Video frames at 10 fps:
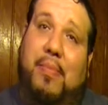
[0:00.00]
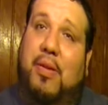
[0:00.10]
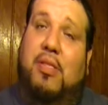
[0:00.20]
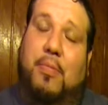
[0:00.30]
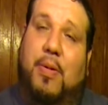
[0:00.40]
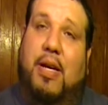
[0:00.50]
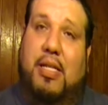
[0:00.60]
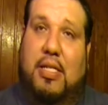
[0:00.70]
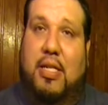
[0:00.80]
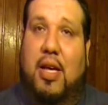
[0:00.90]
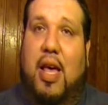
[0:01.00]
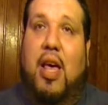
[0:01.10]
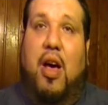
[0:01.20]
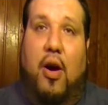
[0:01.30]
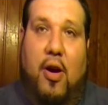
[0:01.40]
music production.
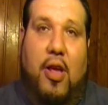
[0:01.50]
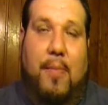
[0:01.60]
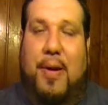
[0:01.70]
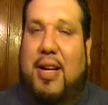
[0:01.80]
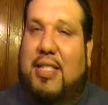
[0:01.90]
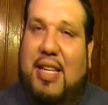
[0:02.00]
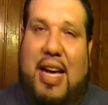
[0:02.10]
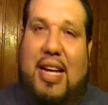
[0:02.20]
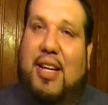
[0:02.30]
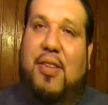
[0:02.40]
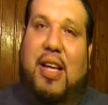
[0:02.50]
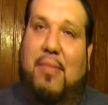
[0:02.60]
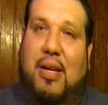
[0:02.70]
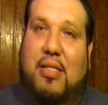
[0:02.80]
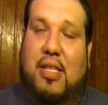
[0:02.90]
Audio production, I can do that
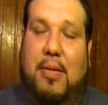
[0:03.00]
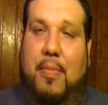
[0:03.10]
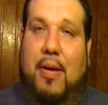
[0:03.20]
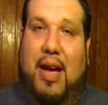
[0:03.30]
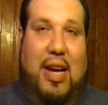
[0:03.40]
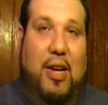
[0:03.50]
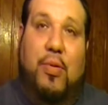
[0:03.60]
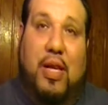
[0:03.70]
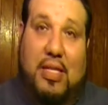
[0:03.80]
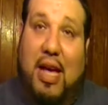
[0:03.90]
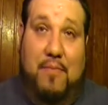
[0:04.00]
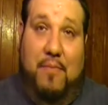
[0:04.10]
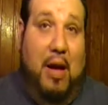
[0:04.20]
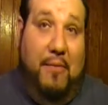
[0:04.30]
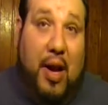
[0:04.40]
in my sleep. I knew this.
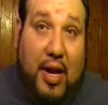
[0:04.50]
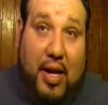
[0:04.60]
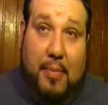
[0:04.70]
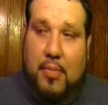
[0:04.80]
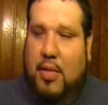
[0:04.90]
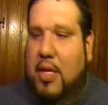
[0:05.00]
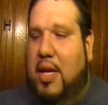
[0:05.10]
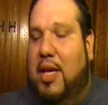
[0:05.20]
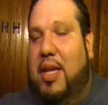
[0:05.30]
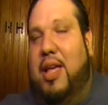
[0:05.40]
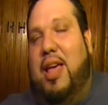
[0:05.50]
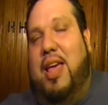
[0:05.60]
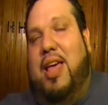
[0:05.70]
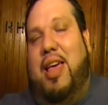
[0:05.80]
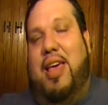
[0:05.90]
I've done it.
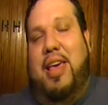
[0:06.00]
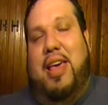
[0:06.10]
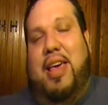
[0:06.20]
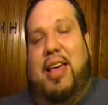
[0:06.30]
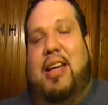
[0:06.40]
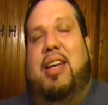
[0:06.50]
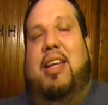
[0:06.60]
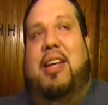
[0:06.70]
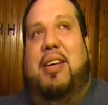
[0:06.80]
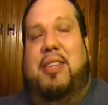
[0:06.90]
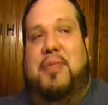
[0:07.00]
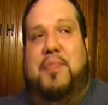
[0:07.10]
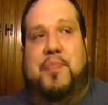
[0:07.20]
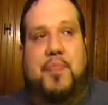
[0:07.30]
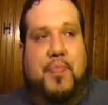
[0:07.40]

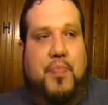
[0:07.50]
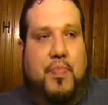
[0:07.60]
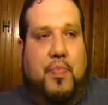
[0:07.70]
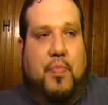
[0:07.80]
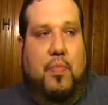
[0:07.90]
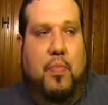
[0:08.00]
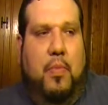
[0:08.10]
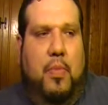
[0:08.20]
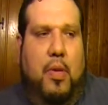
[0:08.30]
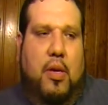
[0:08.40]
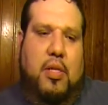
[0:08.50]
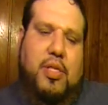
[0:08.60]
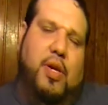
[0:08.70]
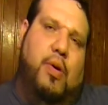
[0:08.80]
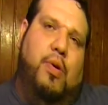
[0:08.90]
And
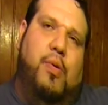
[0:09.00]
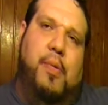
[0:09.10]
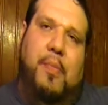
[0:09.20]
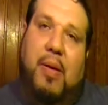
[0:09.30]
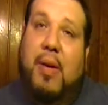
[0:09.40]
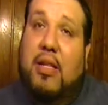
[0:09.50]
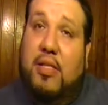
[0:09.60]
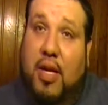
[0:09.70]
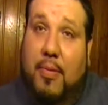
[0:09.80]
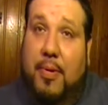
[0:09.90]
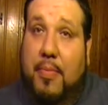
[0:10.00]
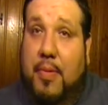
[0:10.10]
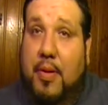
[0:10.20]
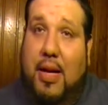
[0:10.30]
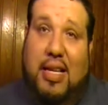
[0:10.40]
so me being stubborn,
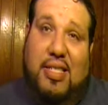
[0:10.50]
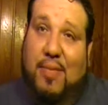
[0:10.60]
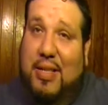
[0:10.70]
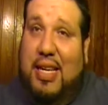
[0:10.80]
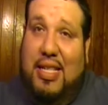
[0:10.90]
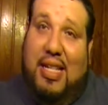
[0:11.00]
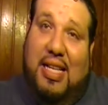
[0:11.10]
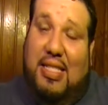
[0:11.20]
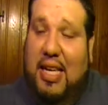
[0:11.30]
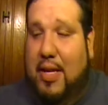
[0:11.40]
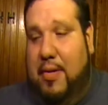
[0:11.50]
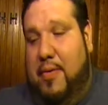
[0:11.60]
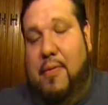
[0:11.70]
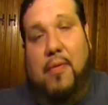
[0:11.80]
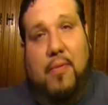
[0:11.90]
I said I'm going to take the class again.
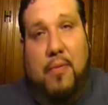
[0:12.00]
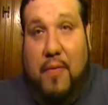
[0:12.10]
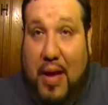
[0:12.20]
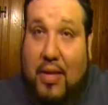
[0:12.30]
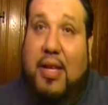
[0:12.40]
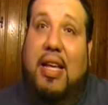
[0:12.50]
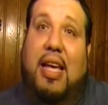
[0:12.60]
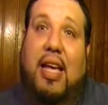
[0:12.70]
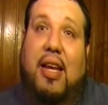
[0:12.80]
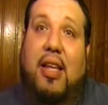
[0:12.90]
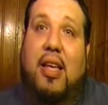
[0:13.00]
Failed it again.